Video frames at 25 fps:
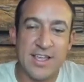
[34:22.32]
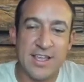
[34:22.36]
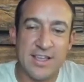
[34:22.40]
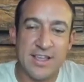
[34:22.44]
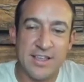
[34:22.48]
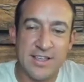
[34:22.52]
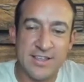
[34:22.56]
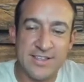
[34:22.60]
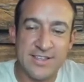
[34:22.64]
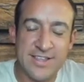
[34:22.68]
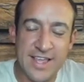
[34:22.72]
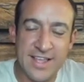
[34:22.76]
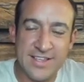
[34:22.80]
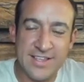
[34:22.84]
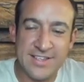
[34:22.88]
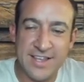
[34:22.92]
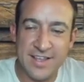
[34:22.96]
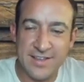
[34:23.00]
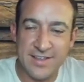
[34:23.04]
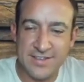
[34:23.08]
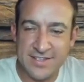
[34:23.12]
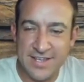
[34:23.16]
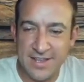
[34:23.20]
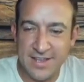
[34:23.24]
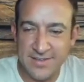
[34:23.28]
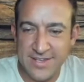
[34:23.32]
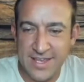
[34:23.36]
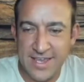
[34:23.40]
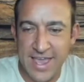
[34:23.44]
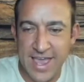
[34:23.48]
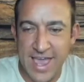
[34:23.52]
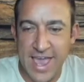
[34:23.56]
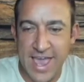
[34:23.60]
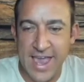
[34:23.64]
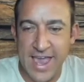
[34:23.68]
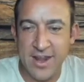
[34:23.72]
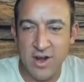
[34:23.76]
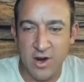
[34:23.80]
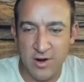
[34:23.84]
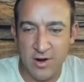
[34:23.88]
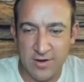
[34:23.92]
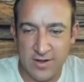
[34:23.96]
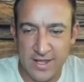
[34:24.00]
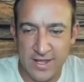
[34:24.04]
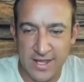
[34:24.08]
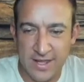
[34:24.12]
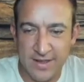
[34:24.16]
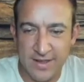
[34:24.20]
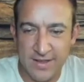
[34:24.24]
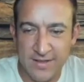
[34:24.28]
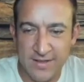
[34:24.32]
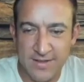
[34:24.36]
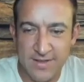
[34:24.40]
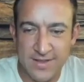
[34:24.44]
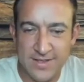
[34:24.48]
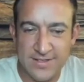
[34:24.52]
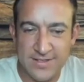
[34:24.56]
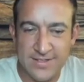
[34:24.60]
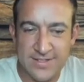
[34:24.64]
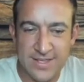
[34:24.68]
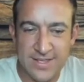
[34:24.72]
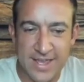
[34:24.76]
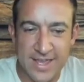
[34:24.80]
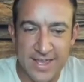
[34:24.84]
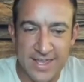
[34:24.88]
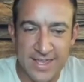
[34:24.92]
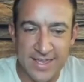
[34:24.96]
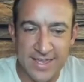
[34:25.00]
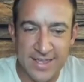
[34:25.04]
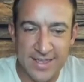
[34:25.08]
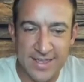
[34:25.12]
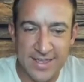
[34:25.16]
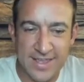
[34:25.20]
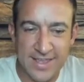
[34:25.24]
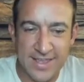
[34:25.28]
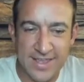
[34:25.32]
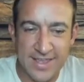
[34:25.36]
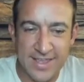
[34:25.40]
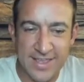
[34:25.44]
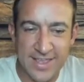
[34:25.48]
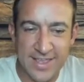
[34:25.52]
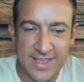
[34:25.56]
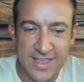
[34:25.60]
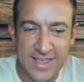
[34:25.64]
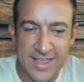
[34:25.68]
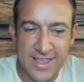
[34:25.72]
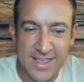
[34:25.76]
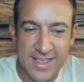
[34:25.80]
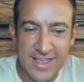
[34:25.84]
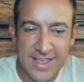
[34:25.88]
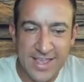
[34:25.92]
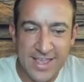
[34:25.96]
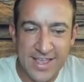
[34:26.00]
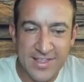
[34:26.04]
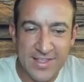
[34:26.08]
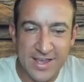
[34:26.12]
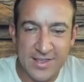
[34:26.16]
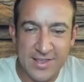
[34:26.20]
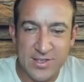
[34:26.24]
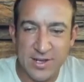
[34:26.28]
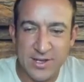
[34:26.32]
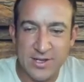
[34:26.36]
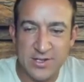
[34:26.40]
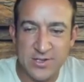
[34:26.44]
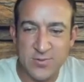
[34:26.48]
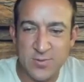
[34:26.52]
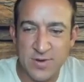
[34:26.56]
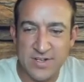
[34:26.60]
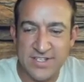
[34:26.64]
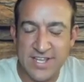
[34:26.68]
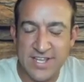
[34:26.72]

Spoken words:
It sounds like anarchy is like they just want